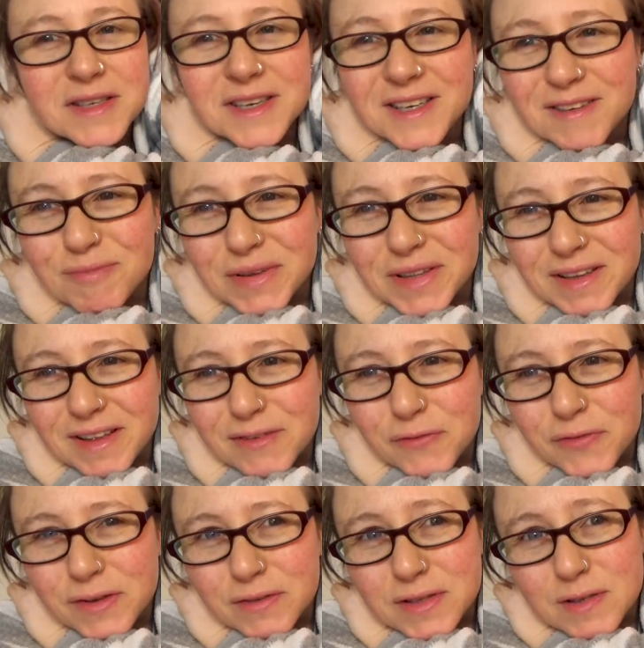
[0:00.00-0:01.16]
But I
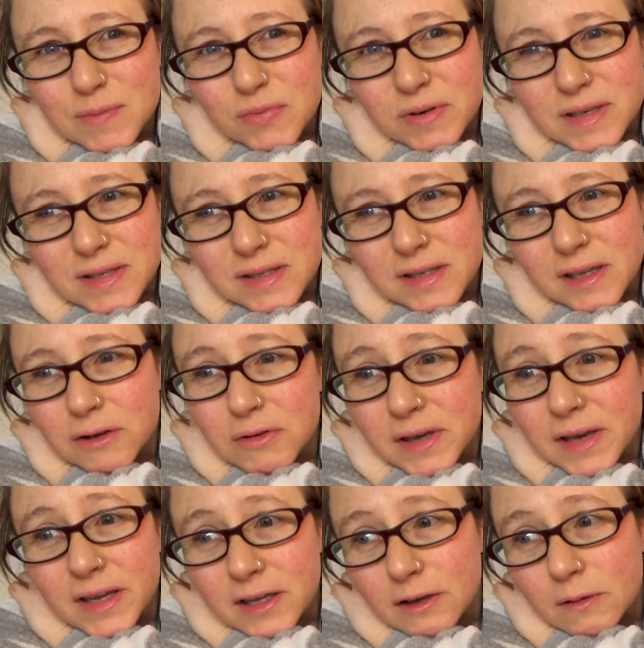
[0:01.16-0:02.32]
feel surprisingly
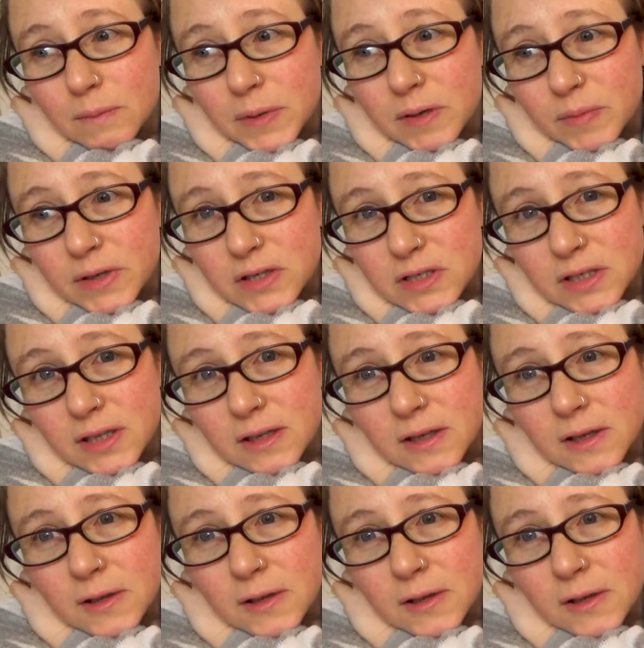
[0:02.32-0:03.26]
okay now I'm up, actually.